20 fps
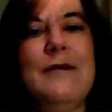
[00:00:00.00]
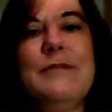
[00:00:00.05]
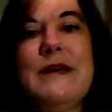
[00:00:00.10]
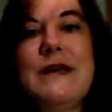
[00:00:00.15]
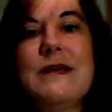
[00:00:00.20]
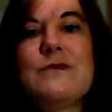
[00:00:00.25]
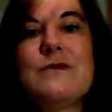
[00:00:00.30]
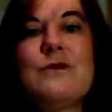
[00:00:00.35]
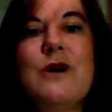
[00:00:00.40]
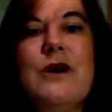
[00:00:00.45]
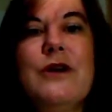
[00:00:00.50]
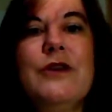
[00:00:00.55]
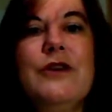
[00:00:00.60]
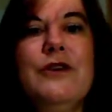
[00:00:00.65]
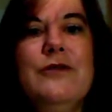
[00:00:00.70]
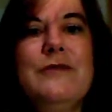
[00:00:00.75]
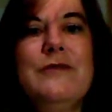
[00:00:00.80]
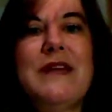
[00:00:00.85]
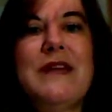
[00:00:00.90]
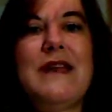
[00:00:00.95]
because we're all
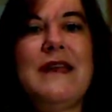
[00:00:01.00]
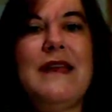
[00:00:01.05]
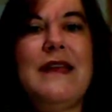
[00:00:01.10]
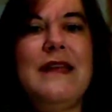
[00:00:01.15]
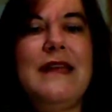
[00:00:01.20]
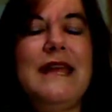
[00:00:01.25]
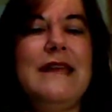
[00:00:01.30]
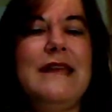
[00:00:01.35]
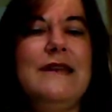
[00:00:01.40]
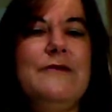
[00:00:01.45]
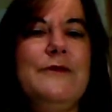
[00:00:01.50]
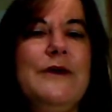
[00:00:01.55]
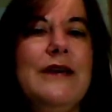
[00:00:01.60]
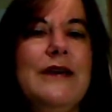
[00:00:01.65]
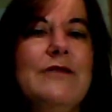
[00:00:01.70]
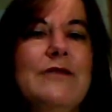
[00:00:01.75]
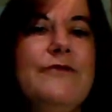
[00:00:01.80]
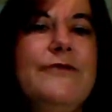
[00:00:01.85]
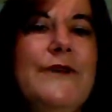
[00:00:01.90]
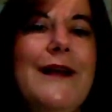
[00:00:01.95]
human and
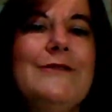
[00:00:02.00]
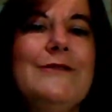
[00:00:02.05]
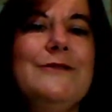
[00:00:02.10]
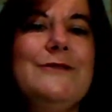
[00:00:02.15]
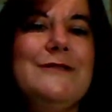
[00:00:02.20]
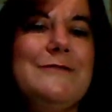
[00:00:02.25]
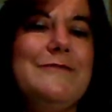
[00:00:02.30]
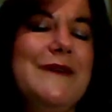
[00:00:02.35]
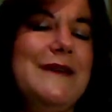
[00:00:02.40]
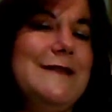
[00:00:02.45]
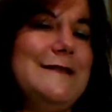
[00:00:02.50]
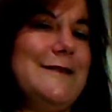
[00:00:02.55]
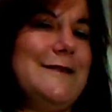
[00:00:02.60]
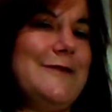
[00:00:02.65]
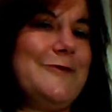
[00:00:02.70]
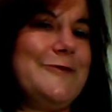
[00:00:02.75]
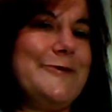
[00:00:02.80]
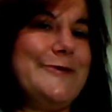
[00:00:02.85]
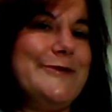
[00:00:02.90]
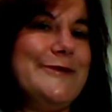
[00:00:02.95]
we can follow some
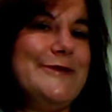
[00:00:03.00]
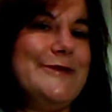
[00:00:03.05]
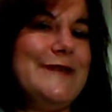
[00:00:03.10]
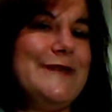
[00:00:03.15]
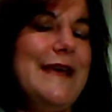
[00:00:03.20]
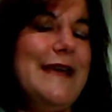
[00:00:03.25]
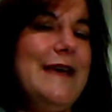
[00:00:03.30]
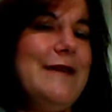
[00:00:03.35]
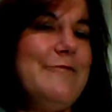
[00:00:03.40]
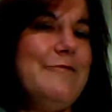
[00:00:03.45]
basic rules,